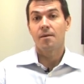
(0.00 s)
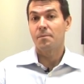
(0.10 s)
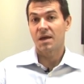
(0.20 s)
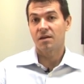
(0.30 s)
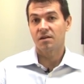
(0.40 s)

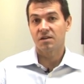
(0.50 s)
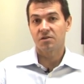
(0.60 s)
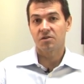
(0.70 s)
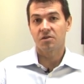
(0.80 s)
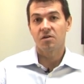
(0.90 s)
making
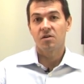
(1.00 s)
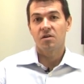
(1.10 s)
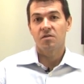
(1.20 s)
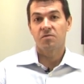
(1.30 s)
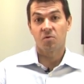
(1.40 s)
dinner
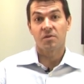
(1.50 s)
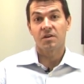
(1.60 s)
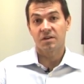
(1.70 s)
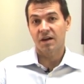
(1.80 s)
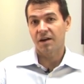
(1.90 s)
for the
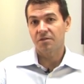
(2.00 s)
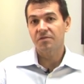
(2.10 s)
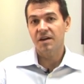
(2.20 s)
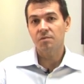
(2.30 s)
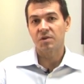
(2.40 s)
entire
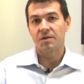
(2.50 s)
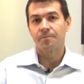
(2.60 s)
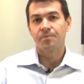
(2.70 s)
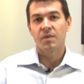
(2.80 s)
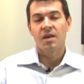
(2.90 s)
family.
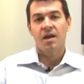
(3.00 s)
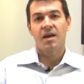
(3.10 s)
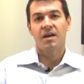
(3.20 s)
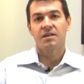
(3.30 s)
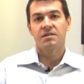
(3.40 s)

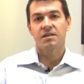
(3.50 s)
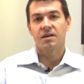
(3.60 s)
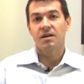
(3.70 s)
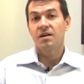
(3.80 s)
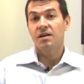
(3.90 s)
And uh,
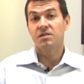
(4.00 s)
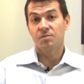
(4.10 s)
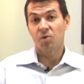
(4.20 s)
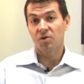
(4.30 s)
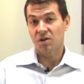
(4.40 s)
it's
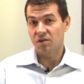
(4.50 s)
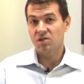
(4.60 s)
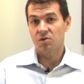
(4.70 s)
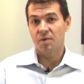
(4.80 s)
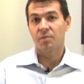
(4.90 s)
important
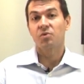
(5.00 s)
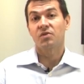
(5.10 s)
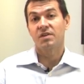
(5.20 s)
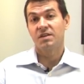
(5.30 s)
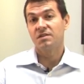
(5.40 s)
also to remember
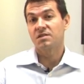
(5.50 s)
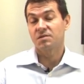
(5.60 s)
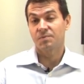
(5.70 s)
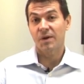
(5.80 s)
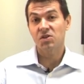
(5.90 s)
with teens
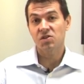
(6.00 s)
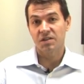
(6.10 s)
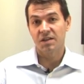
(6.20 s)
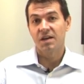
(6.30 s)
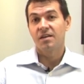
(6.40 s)

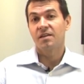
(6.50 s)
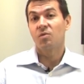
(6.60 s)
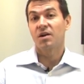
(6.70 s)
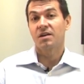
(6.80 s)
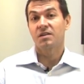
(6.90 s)
especially, they
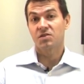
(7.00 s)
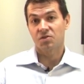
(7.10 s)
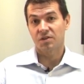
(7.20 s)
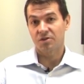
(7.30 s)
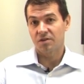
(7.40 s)
want to
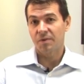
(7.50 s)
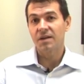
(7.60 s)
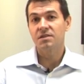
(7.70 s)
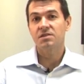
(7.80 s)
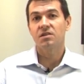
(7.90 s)
assert their
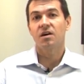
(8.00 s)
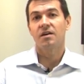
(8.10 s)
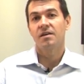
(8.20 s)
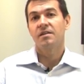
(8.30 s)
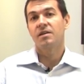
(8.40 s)
independence a
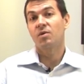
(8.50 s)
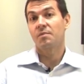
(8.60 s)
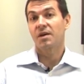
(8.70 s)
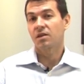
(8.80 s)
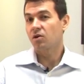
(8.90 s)
lot. They want
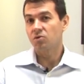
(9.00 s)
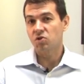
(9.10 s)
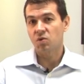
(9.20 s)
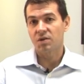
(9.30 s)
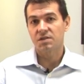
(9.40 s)
to make their own
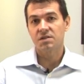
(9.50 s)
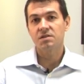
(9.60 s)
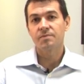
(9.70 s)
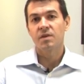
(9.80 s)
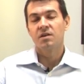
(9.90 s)
choices.